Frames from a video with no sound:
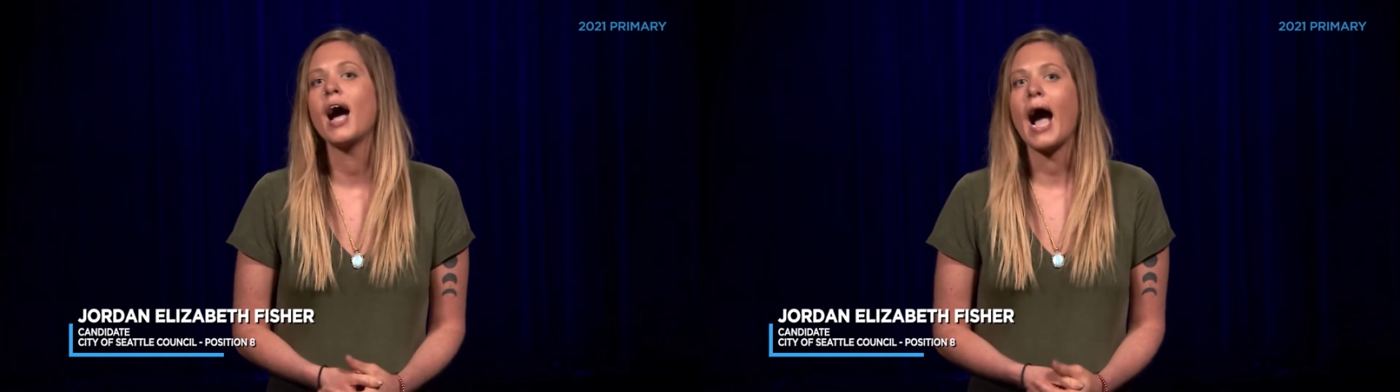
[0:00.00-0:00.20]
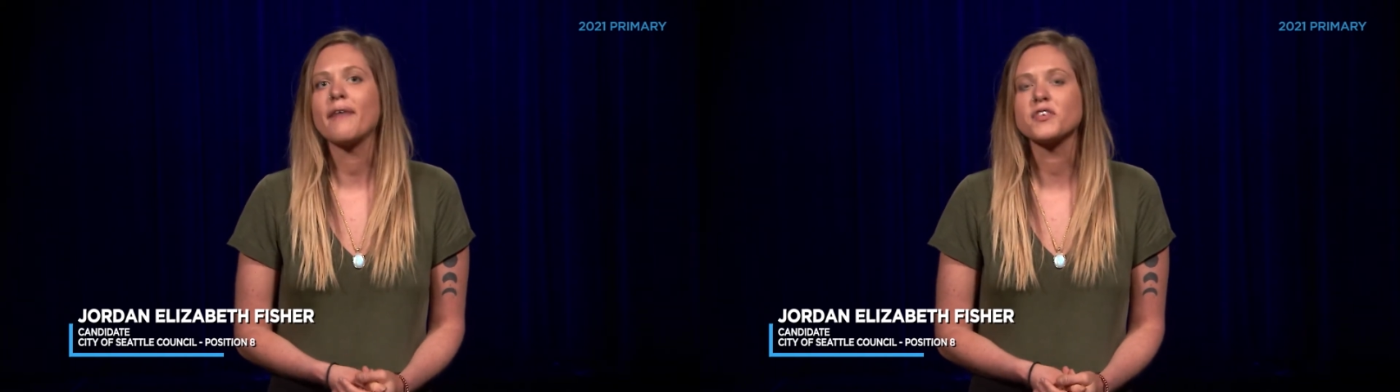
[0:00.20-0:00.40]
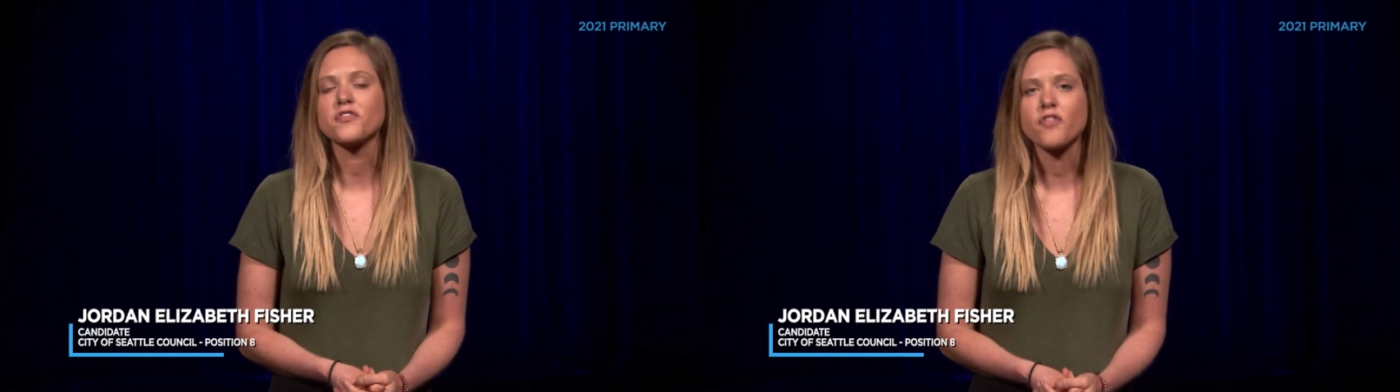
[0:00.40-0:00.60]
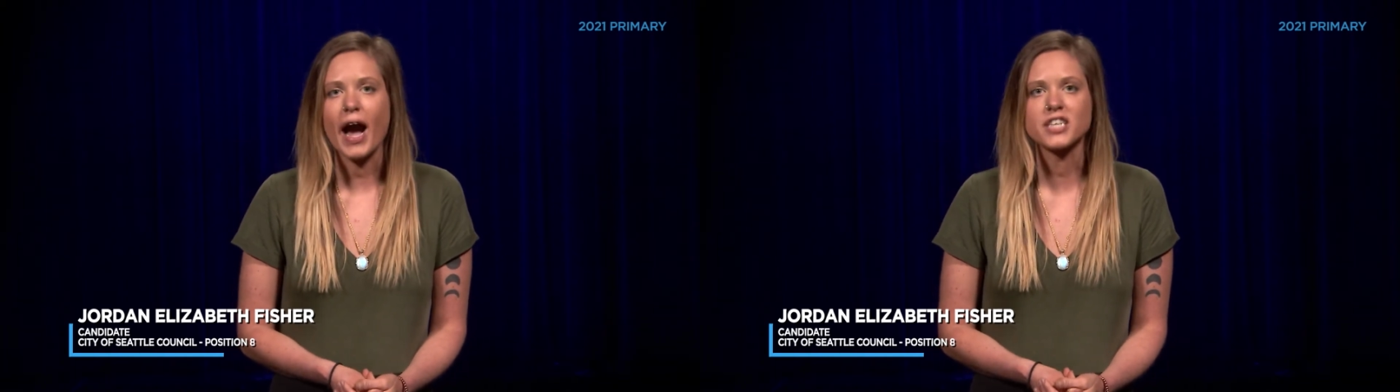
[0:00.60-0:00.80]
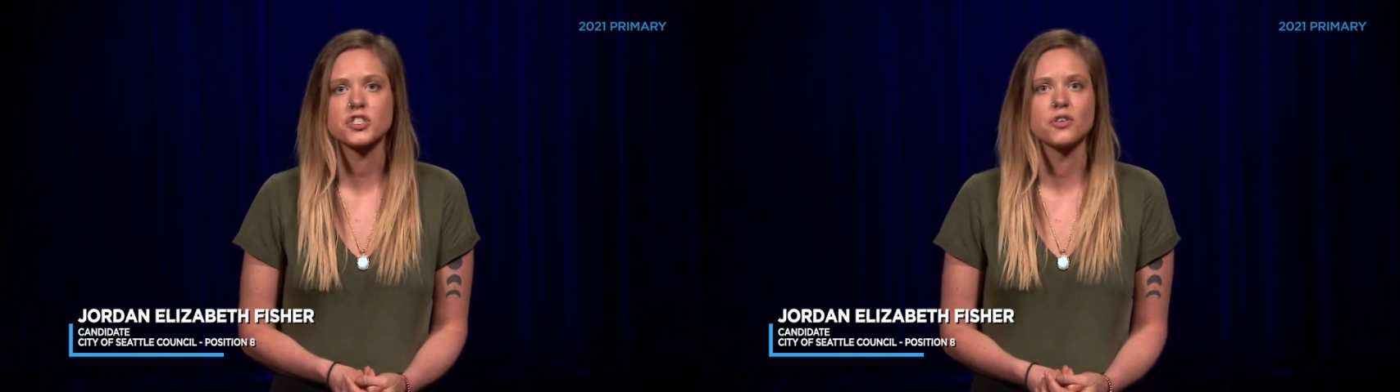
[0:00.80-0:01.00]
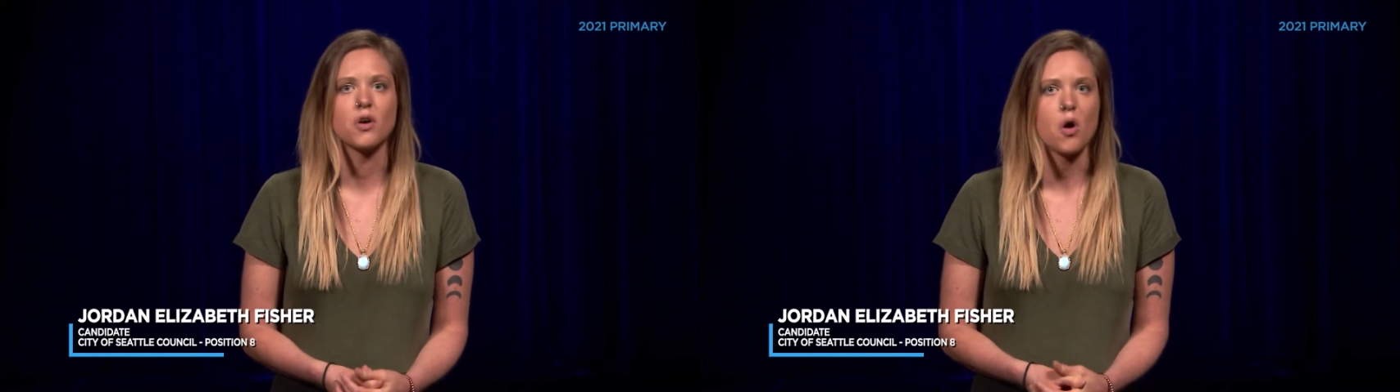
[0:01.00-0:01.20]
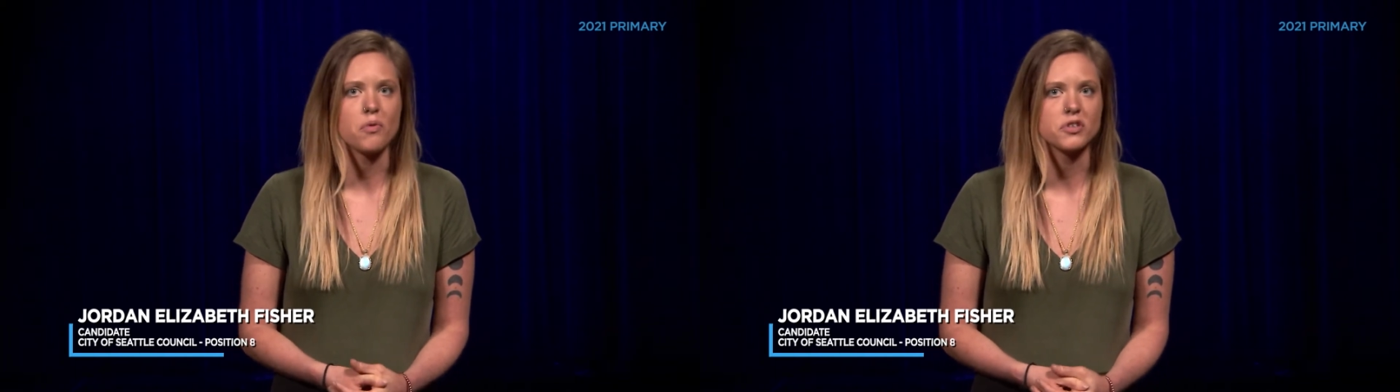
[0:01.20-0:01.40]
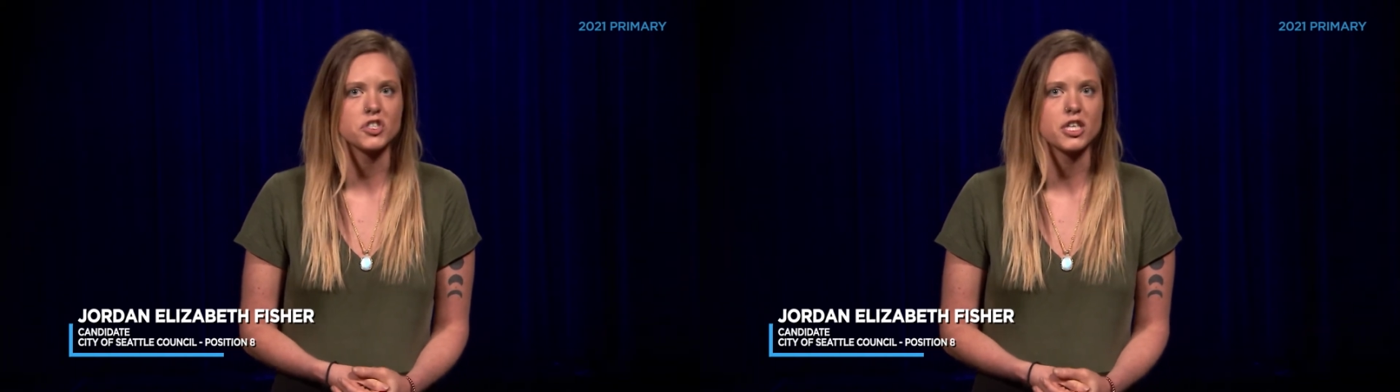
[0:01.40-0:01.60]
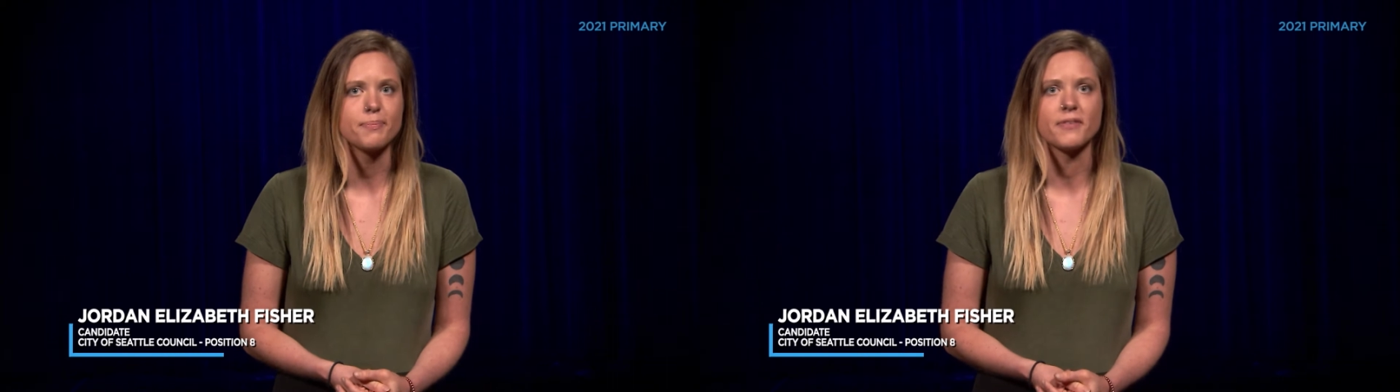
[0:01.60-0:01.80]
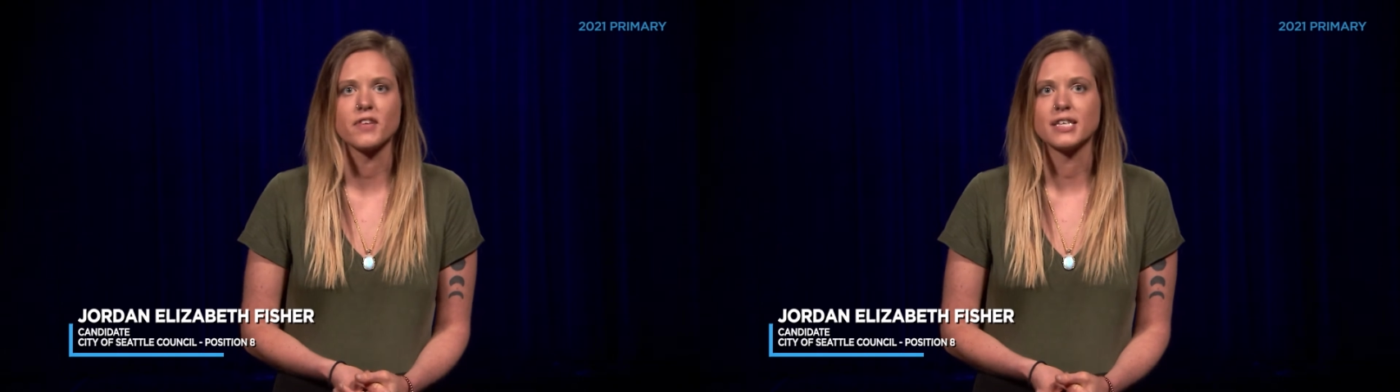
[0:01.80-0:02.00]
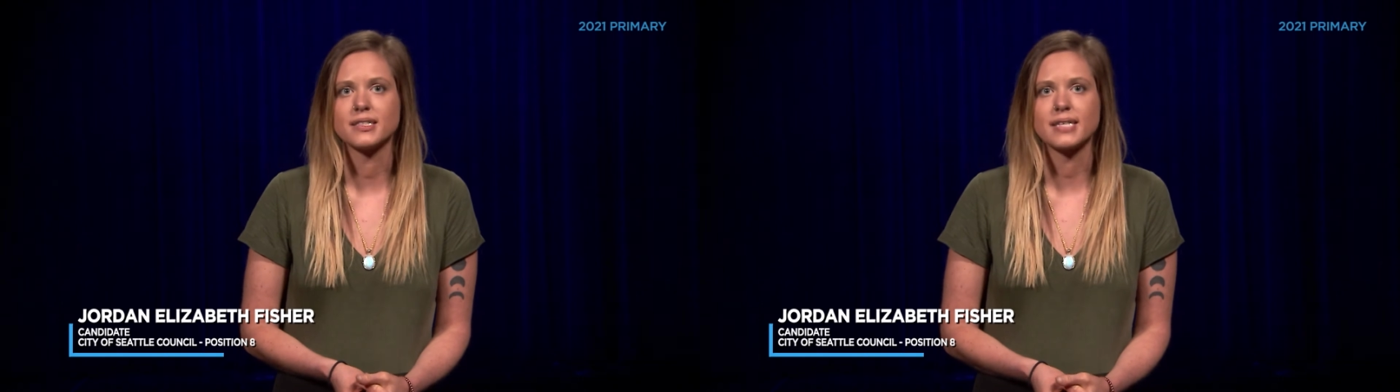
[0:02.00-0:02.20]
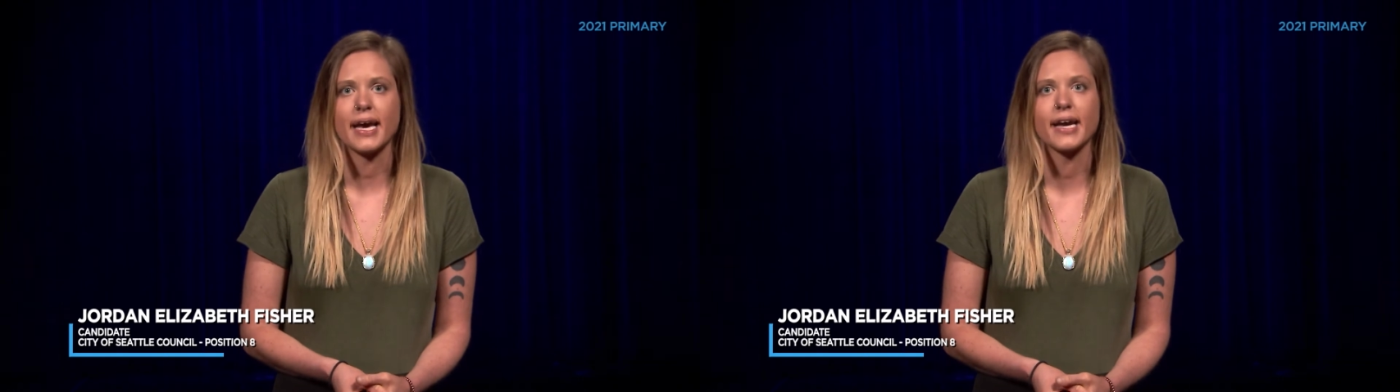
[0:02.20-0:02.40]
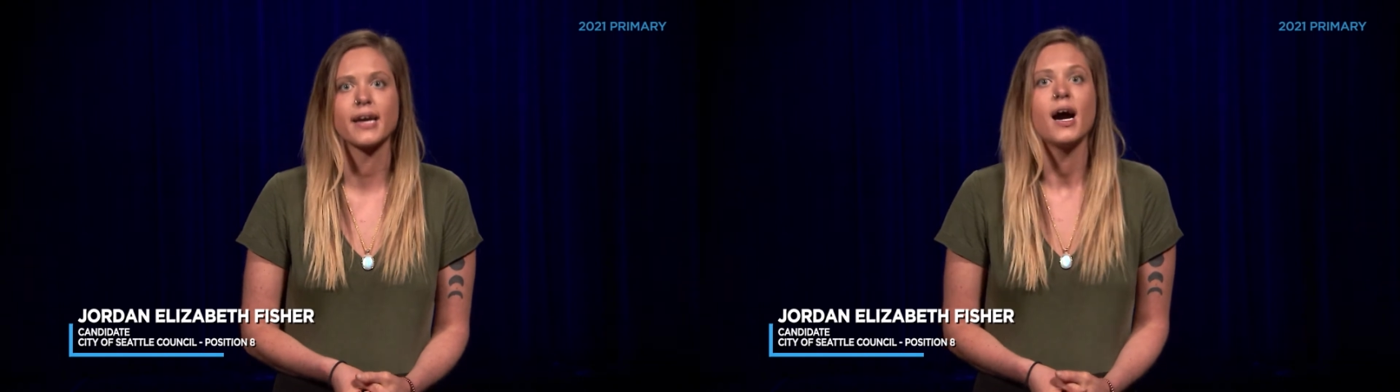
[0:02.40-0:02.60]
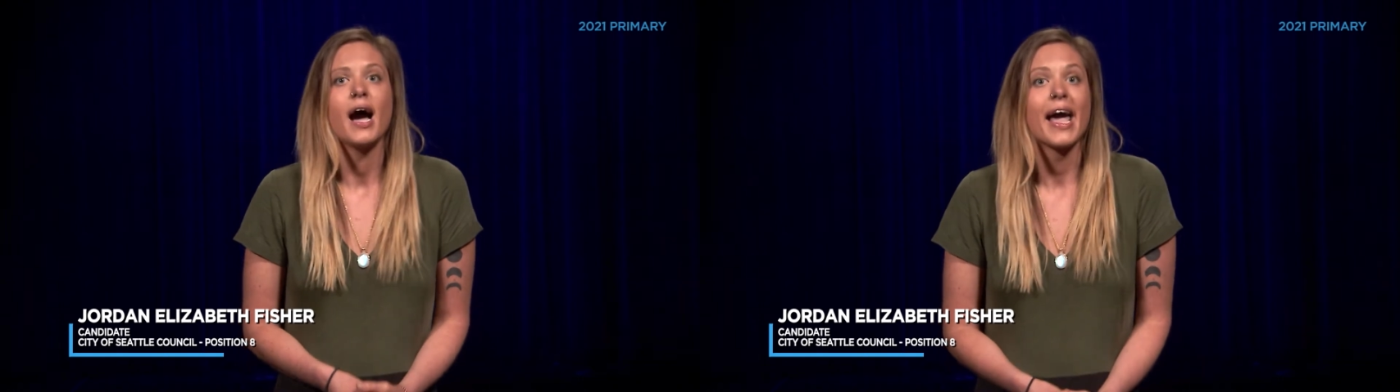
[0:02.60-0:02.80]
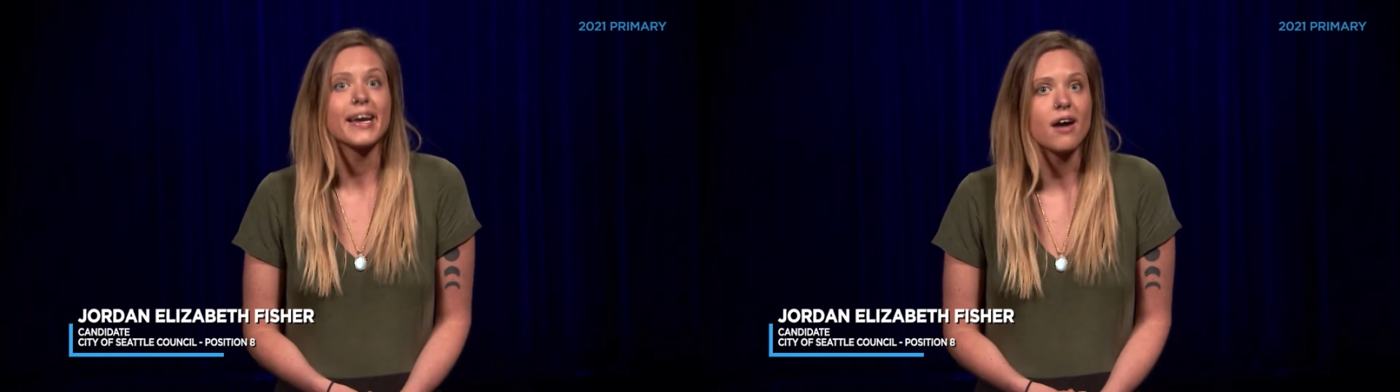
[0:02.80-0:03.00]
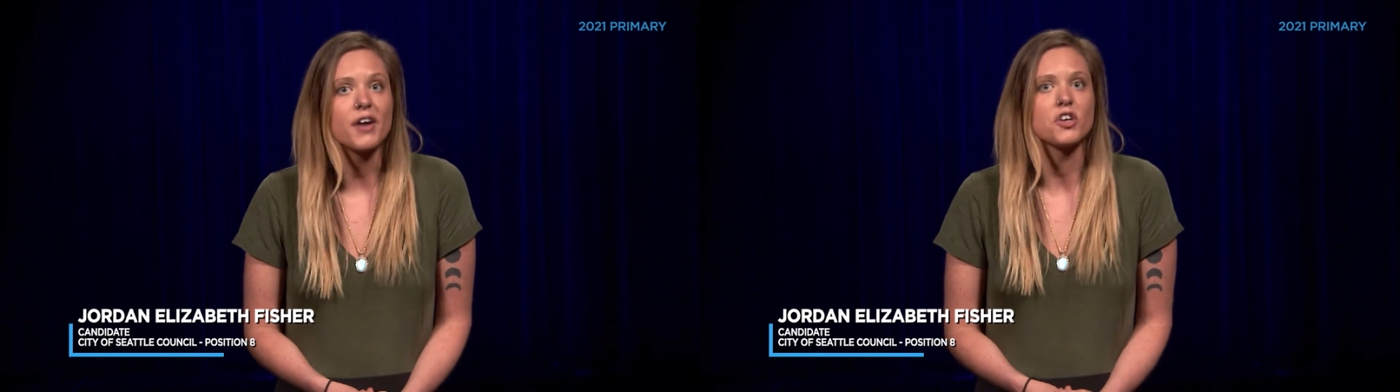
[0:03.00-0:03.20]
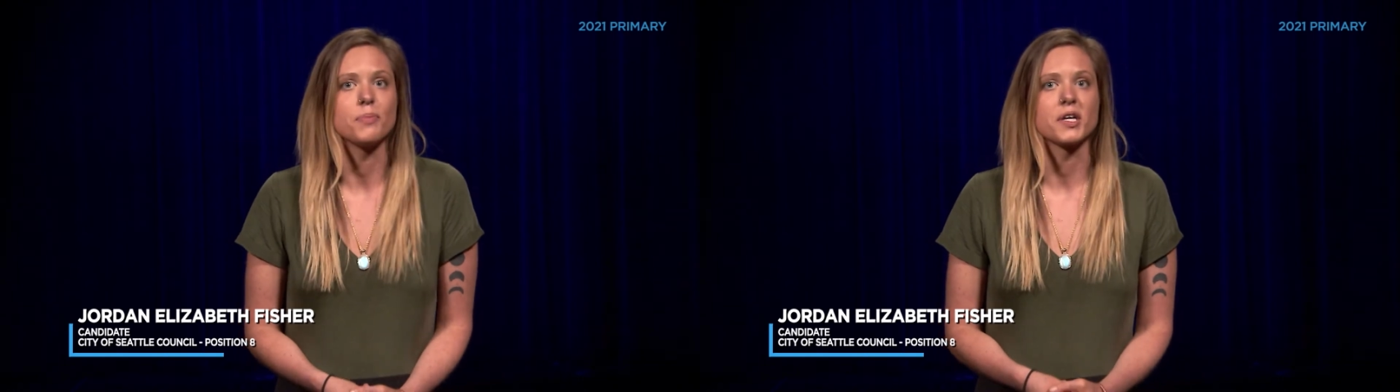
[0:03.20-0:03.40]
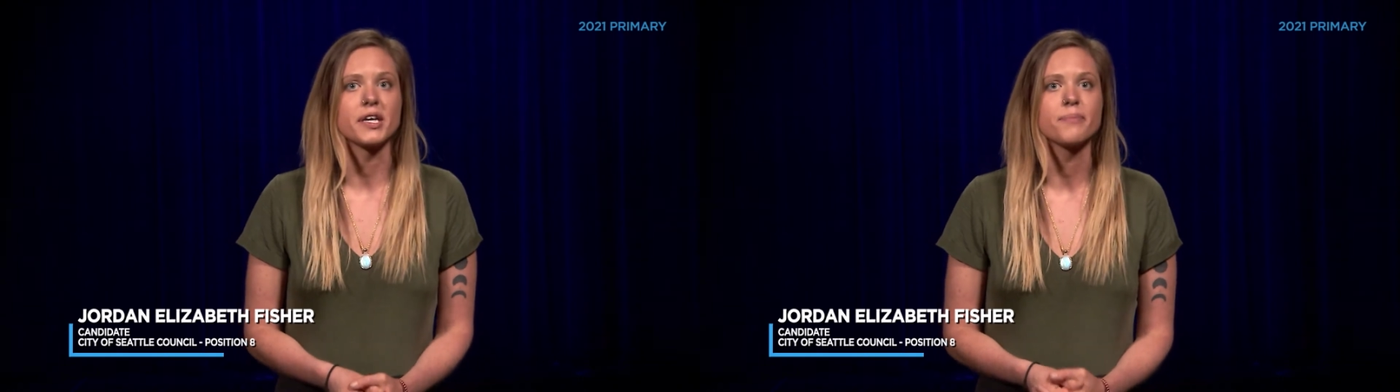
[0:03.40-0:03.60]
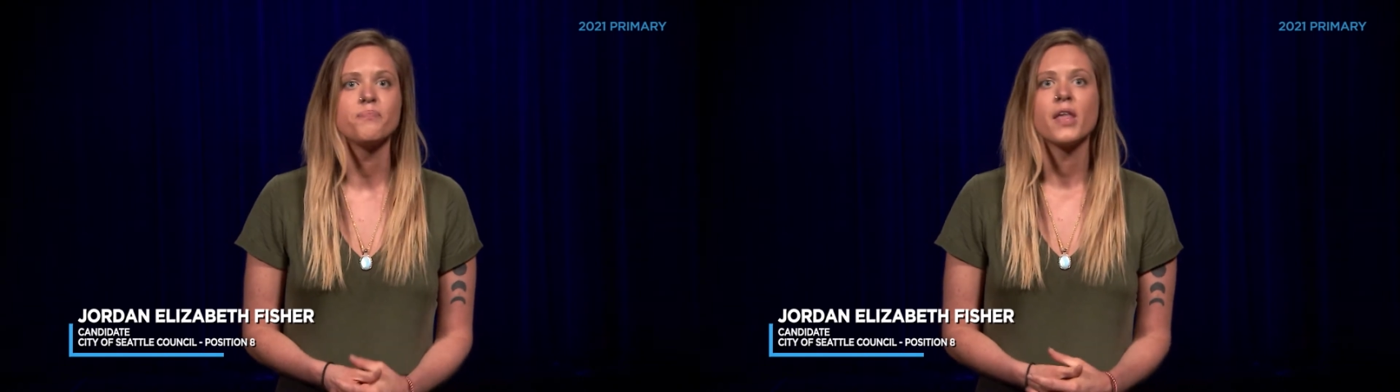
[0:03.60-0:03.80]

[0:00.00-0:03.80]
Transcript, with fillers: have a fractional ownership of, let's say, a condo building.